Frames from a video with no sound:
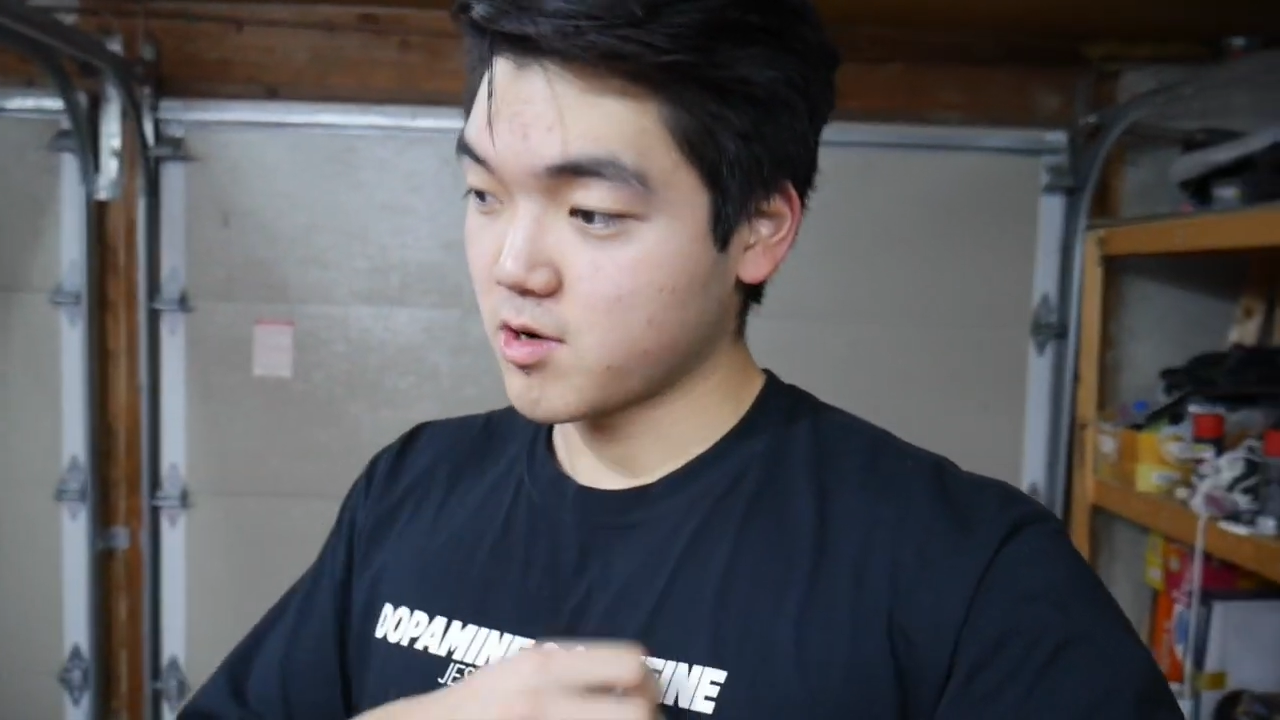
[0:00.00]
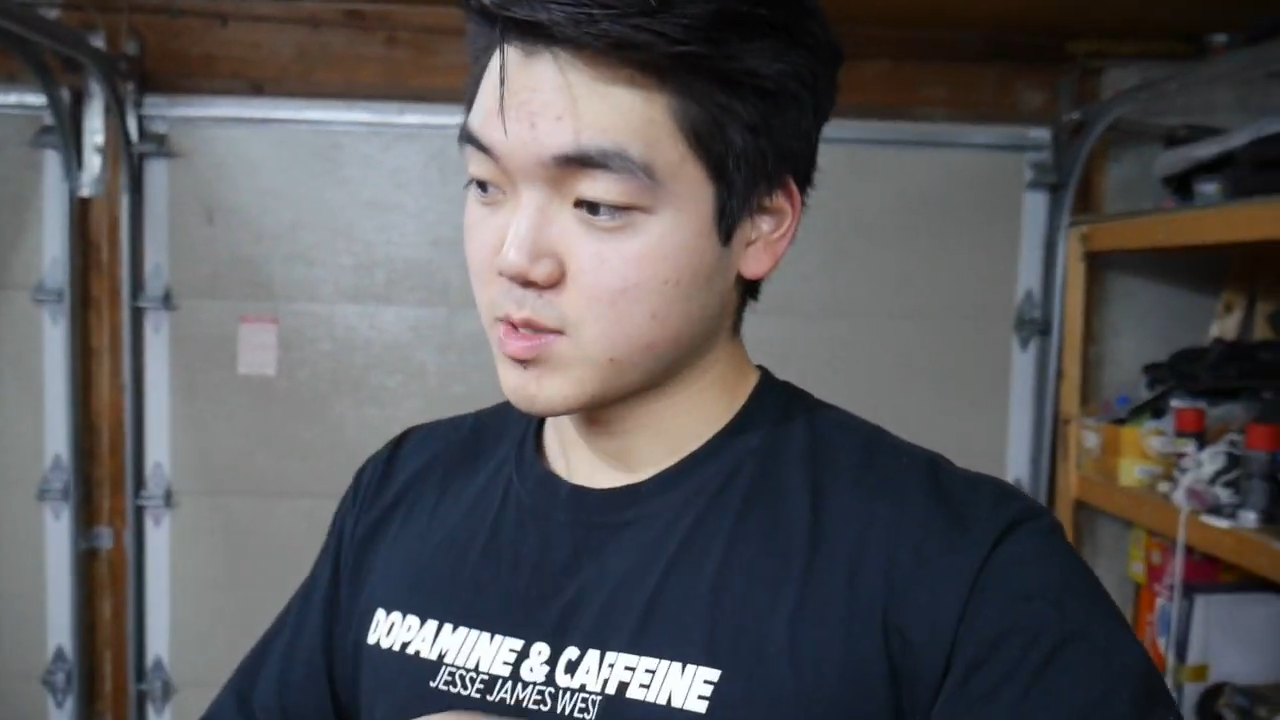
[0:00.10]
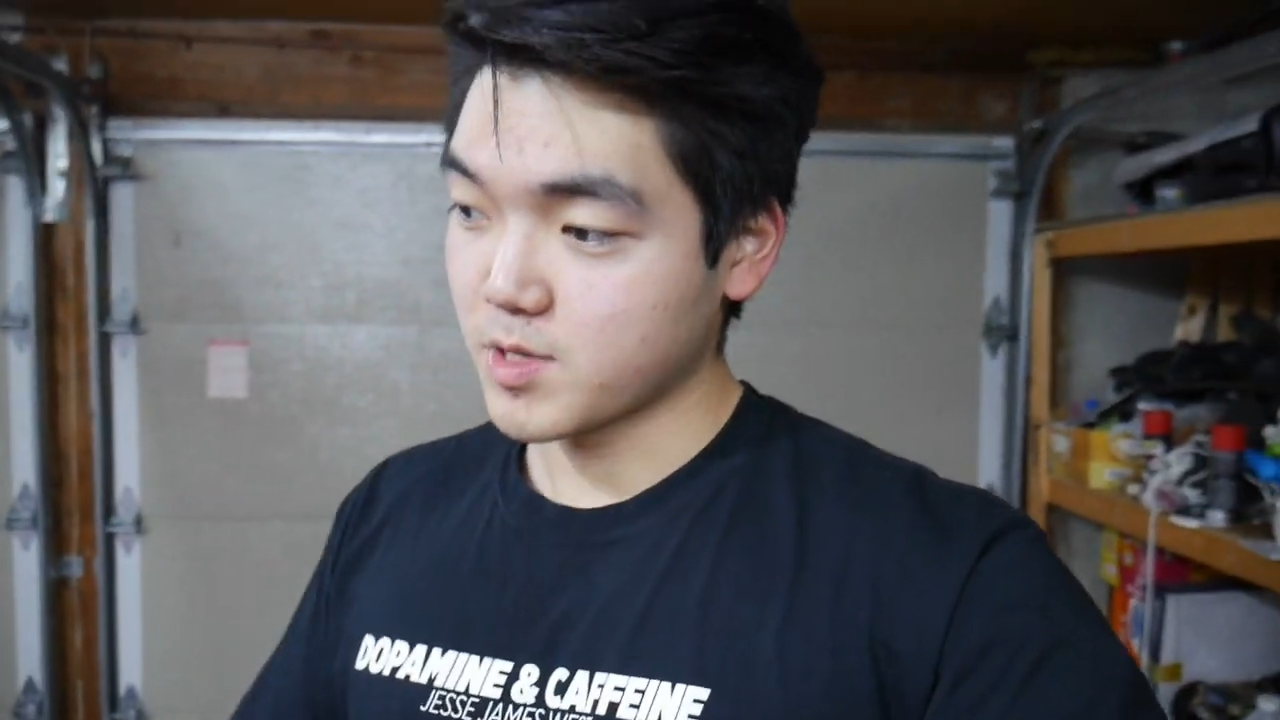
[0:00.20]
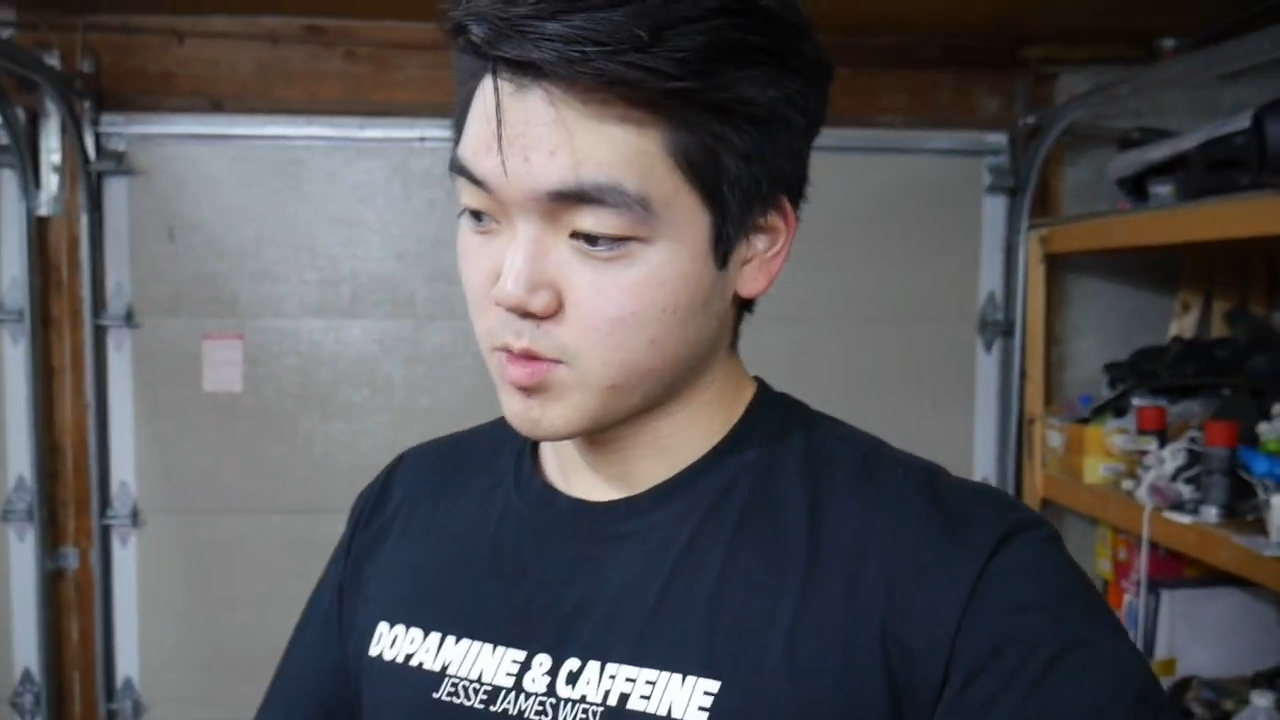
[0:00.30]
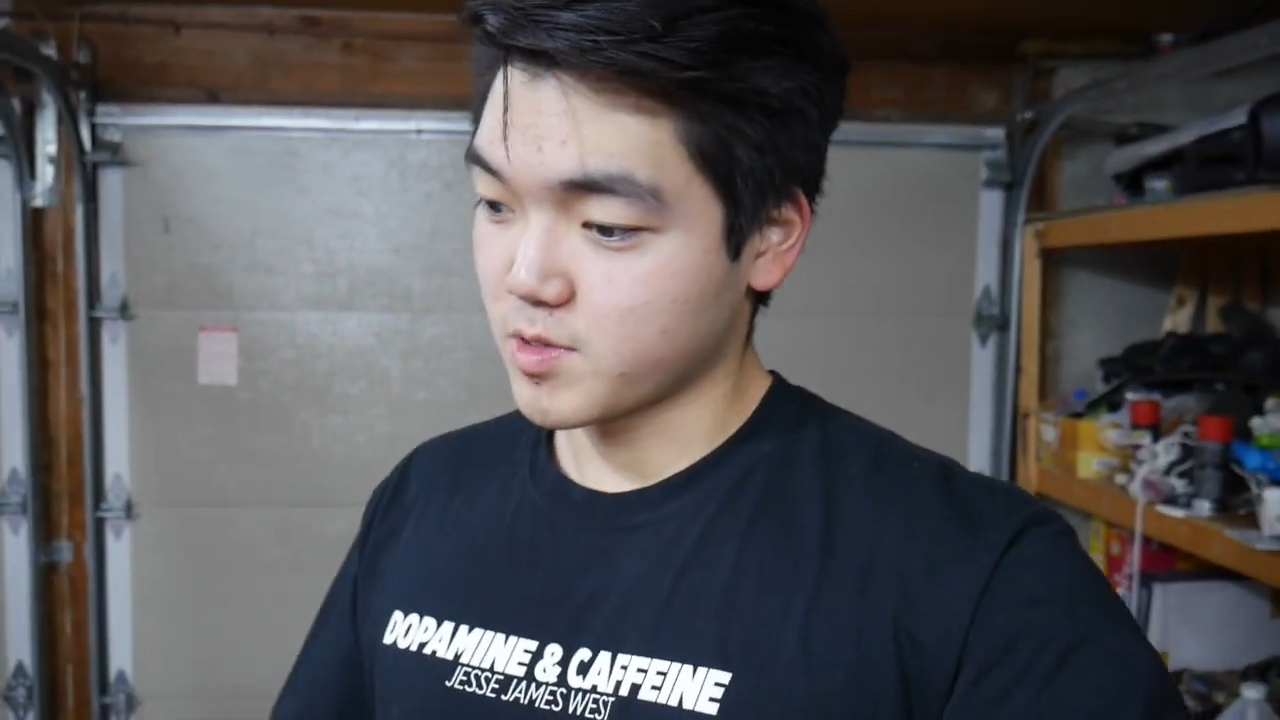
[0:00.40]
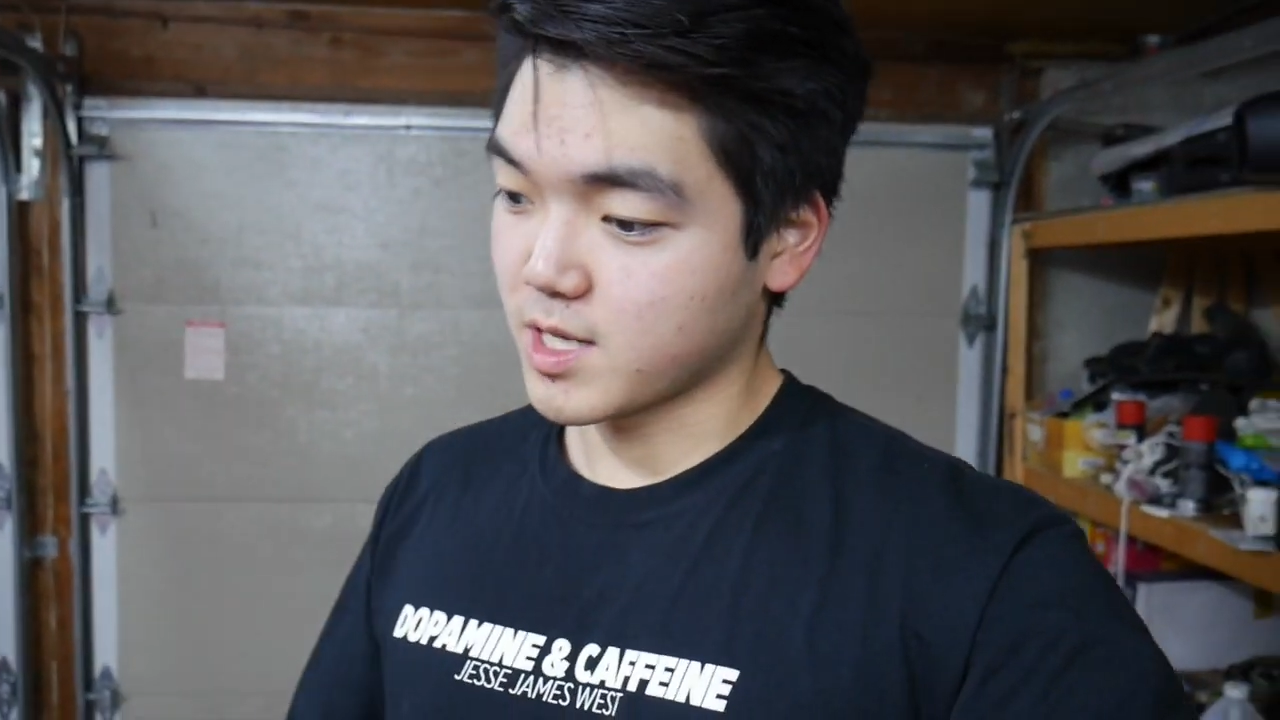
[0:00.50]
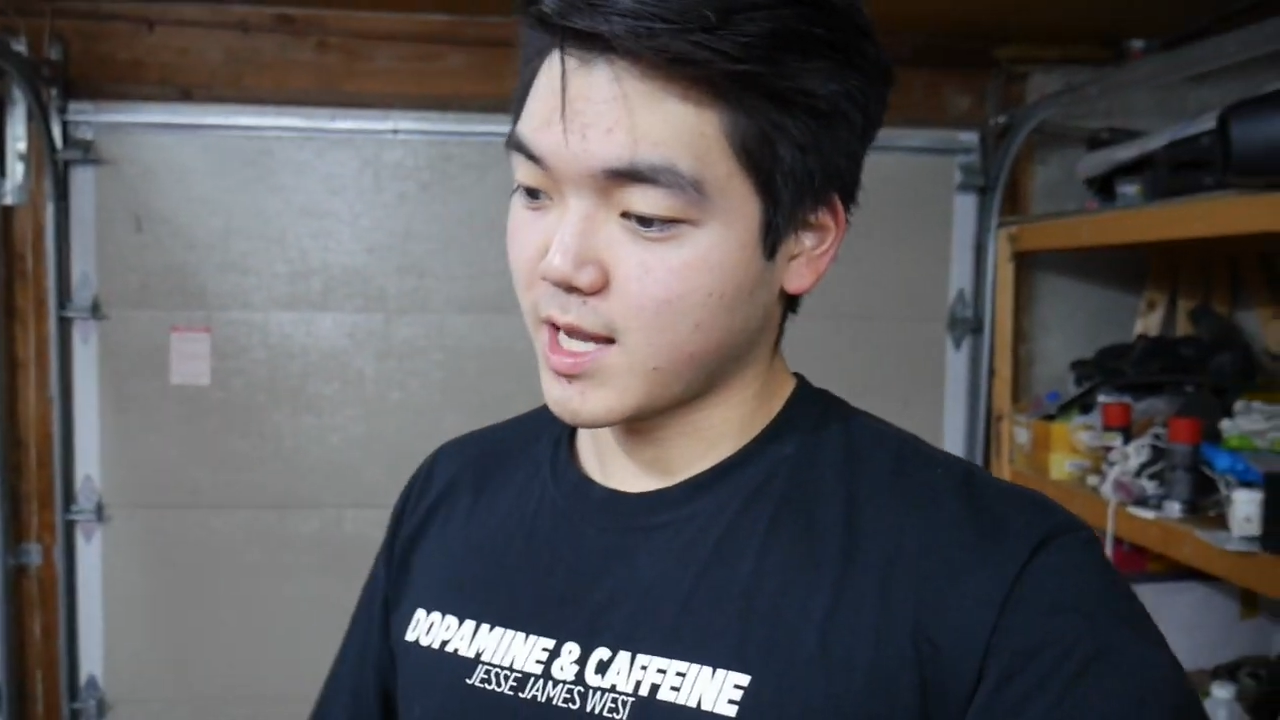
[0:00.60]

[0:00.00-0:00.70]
especially with the